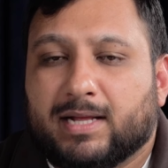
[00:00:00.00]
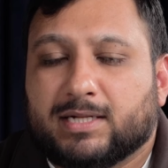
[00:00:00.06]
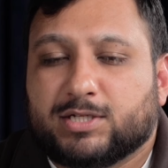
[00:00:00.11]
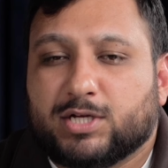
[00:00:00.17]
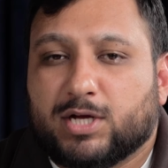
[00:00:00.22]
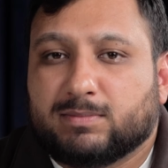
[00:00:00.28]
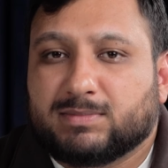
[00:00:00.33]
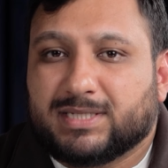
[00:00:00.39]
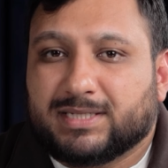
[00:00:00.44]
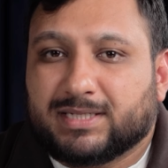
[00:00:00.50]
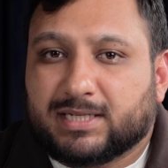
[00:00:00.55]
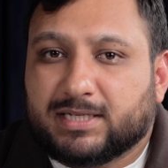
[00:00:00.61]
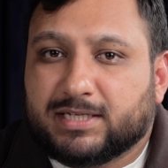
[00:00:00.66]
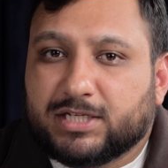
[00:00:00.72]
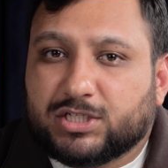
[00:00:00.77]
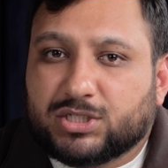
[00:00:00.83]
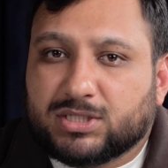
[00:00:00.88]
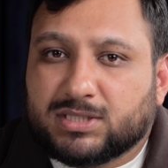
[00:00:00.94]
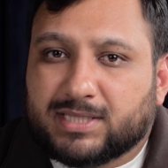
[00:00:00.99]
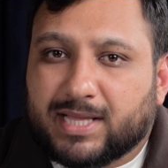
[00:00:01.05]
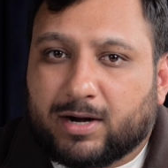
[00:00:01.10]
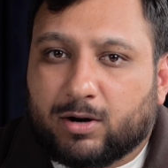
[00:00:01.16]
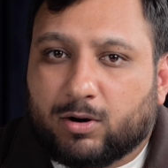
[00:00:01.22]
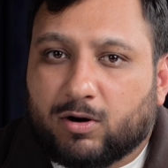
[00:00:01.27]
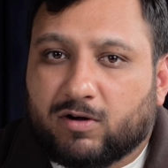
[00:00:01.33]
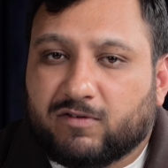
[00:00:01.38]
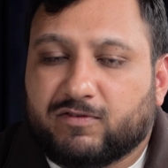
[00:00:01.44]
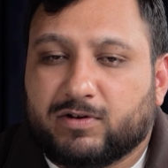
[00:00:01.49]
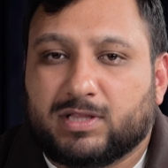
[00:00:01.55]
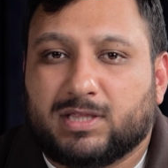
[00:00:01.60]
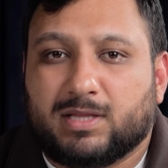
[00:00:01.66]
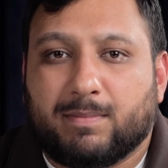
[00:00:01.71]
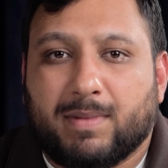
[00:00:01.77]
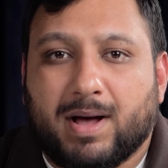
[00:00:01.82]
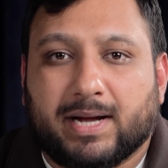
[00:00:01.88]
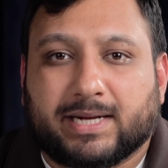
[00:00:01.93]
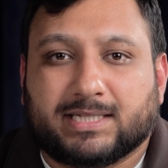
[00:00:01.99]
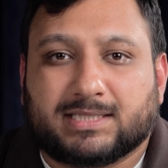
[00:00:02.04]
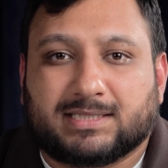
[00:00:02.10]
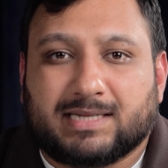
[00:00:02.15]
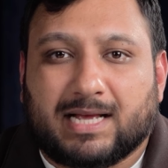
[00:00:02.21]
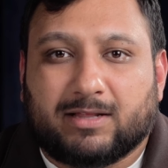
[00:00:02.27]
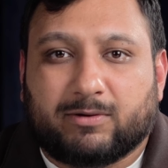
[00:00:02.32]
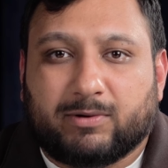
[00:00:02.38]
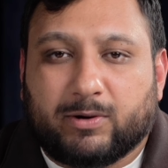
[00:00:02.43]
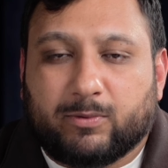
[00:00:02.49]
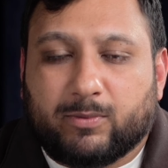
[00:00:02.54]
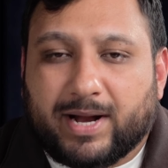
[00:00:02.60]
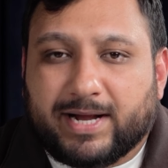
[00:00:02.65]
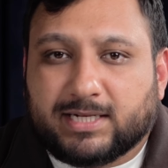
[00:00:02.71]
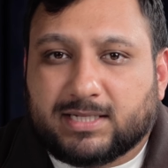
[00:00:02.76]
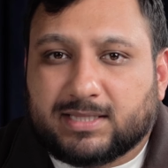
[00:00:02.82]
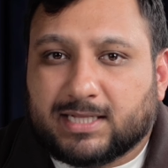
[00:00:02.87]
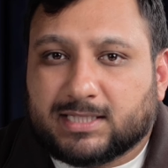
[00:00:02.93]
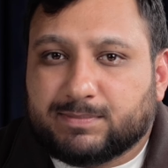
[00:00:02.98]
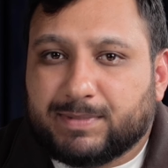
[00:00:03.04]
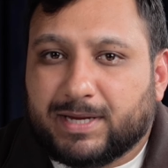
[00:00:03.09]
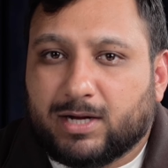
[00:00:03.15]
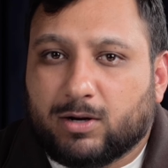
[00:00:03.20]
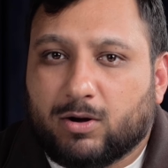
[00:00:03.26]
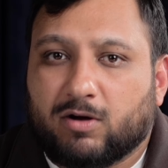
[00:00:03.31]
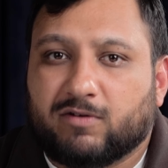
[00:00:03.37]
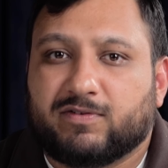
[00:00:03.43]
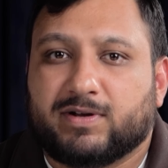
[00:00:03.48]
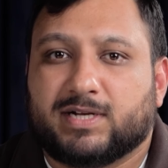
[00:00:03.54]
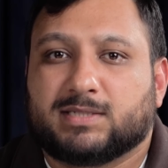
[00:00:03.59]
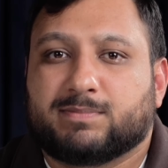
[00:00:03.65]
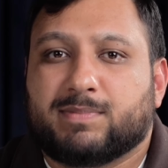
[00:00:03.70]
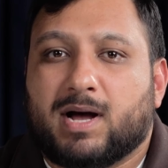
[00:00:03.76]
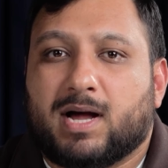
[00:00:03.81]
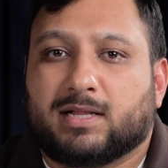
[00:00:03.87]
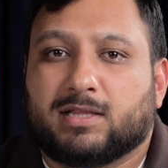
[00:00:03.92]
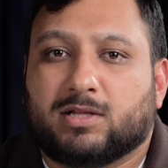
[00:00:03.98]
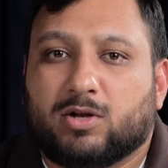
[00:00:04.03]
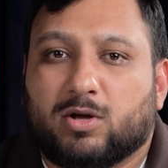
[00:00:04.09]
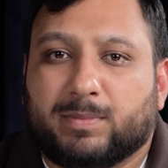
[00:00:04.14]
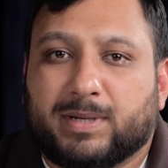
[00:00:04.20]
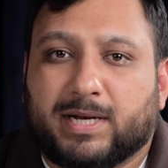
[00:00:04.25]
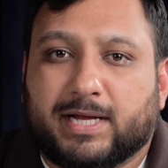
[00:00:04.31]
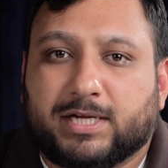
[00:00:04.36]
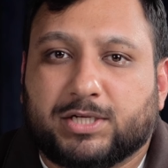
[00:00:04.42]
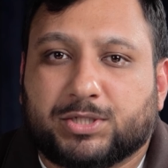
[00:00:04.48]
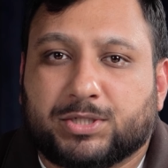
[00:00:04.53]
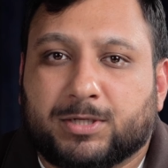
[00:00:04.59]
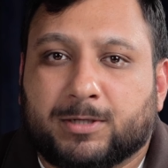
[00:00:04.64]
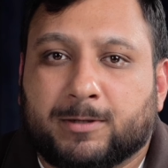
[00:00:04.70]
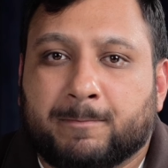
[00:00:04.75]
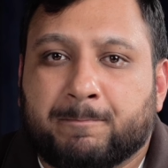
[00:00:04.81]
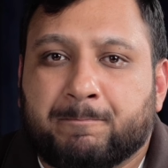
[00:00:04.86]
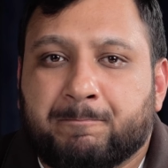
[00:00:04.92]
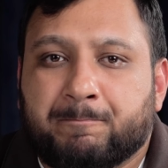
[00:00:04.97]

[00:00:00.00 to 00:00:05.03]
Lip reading: terms and conditions that are offered, the market salary rate that's being offered as part of the nomination,